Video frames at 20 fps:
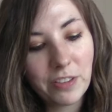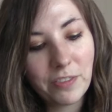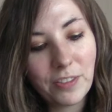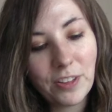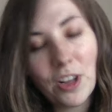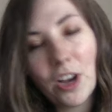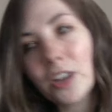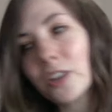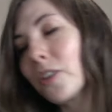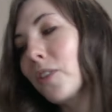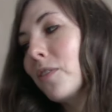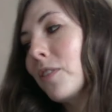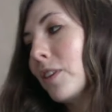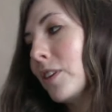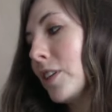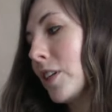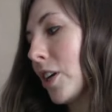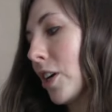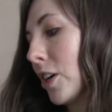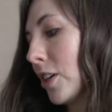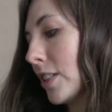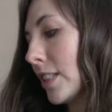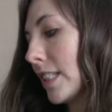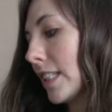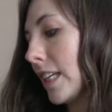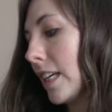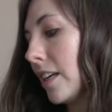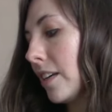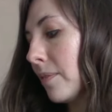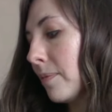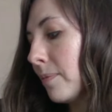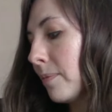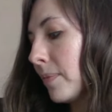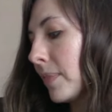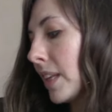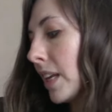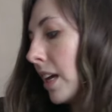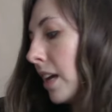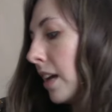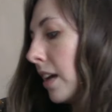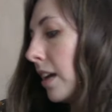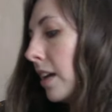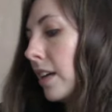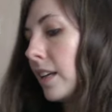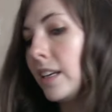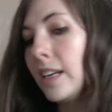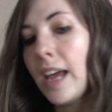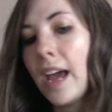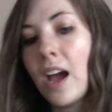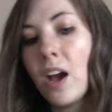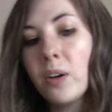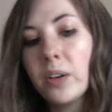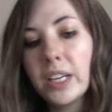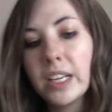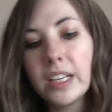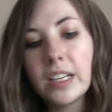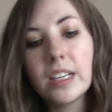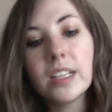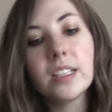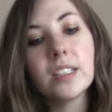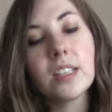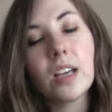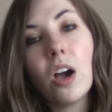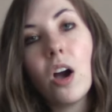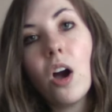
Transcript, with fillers: flock over to Curtsy. Now it is